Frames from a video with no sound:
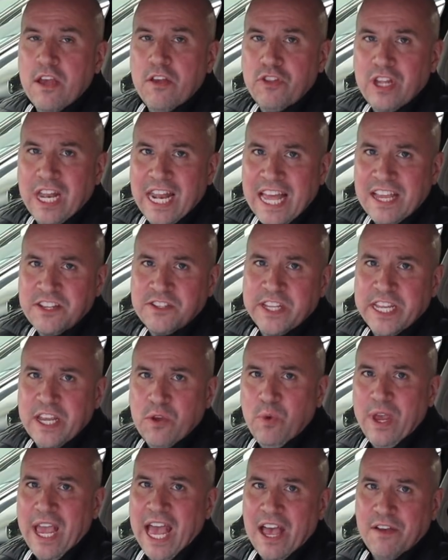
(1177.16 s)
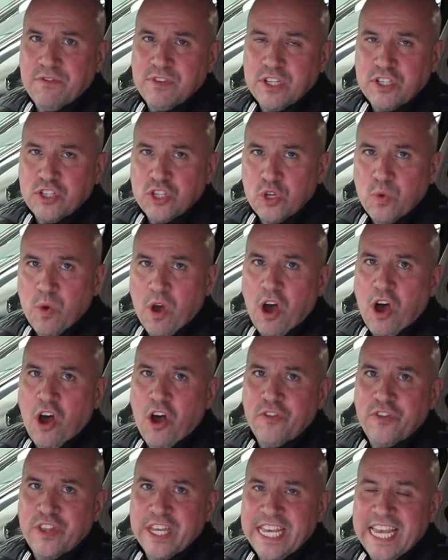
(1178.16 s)
The last thing we have to do
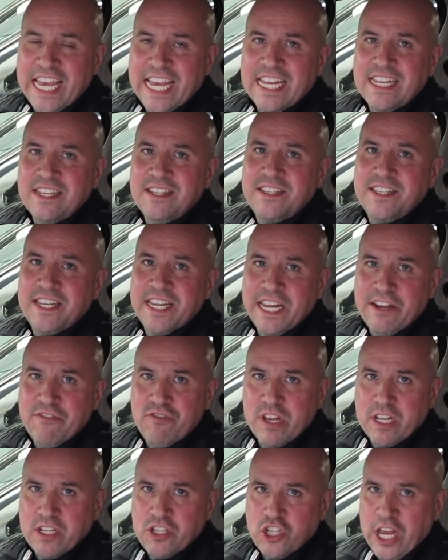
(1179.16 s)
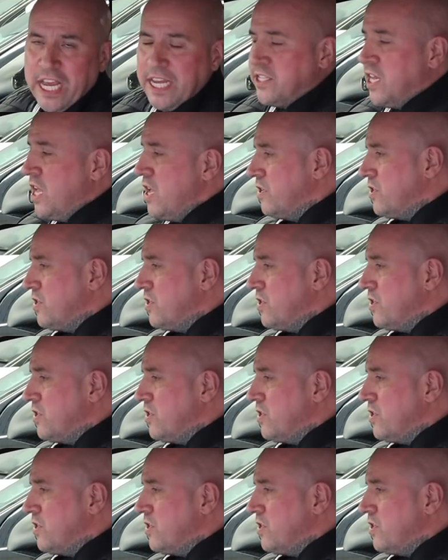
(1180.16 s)
are the interior checks.